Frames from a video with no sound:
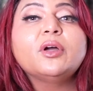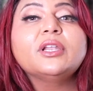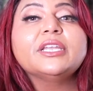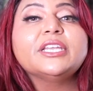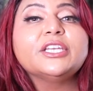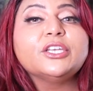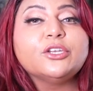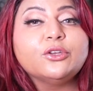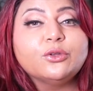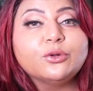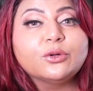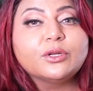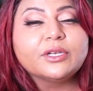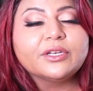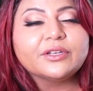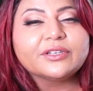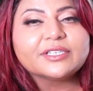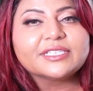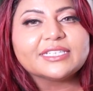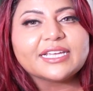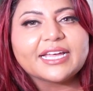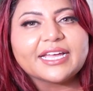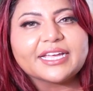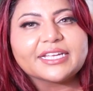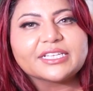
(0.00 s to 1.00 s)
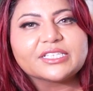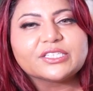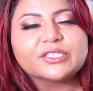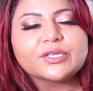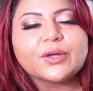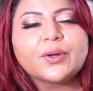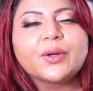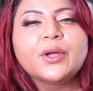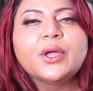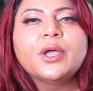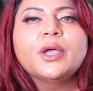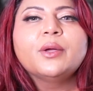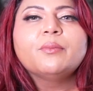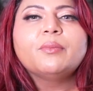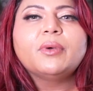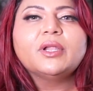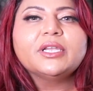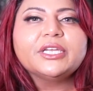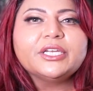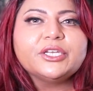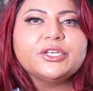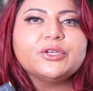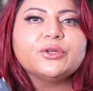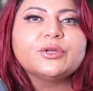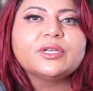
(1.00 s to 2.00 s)
polynucleotides so
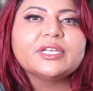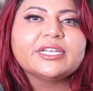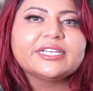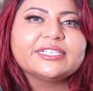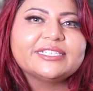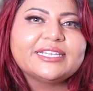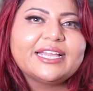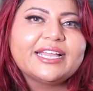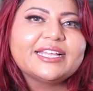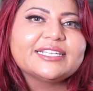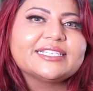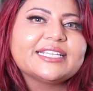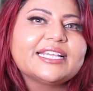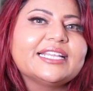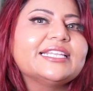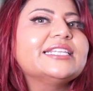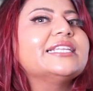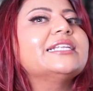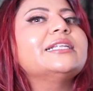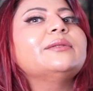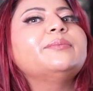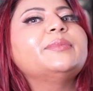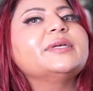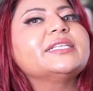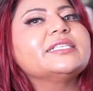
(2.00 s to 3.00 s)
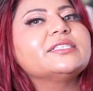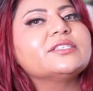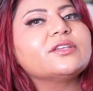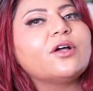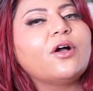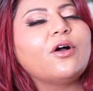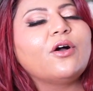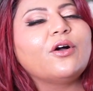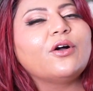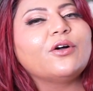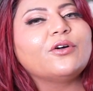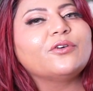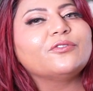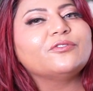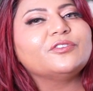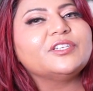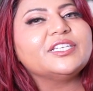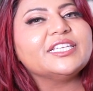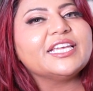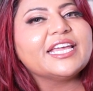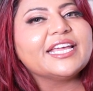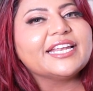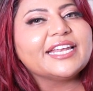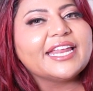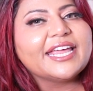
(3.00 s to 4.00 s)
polynucleotides are little bits of
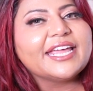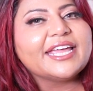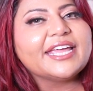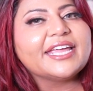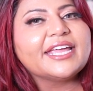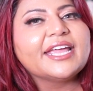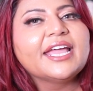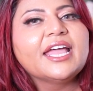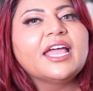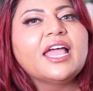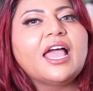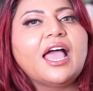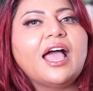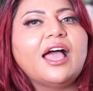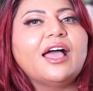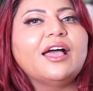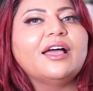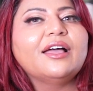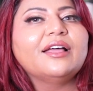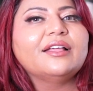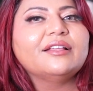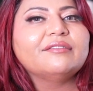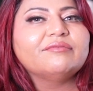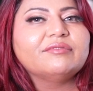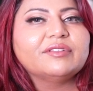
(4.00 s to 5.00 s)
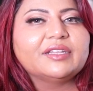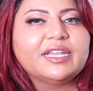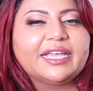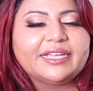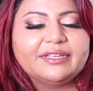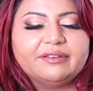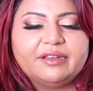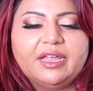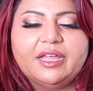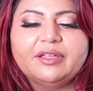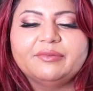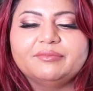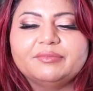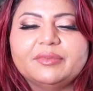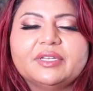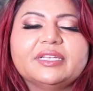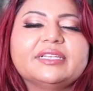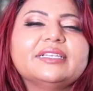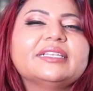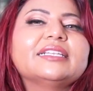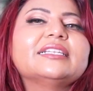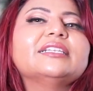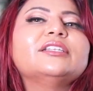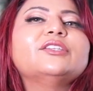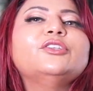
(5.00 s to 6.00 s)
DNA uh, like uh,
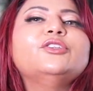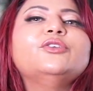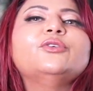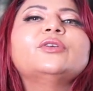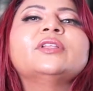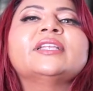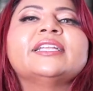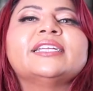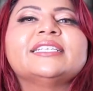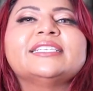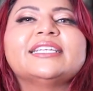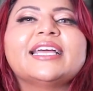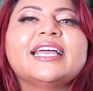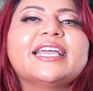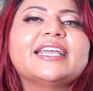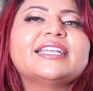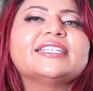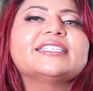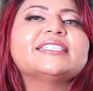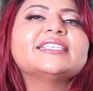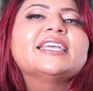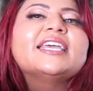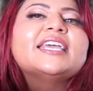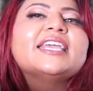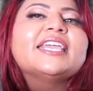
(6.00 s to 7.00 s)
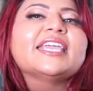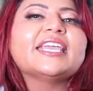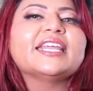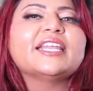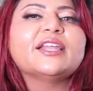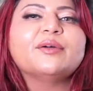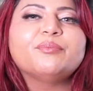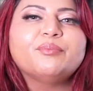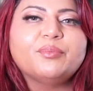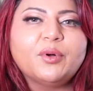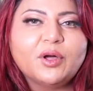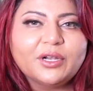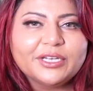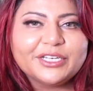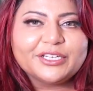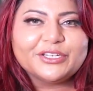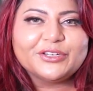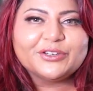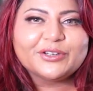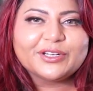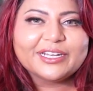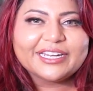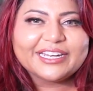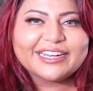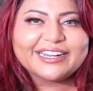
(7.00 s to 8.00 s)
little nucleotides in a
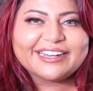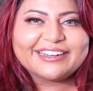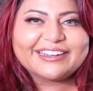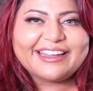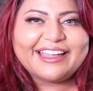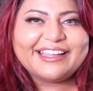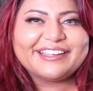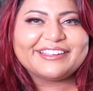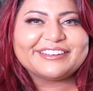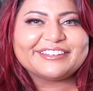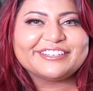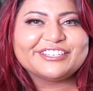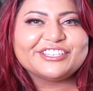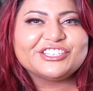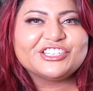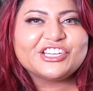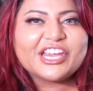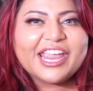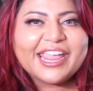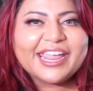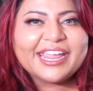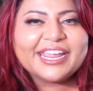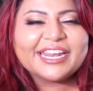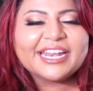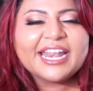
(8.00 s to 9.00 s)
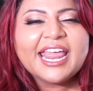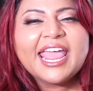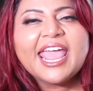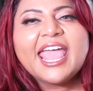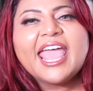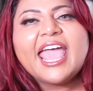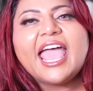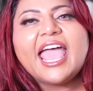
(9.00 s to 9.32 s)
polynucleotide chain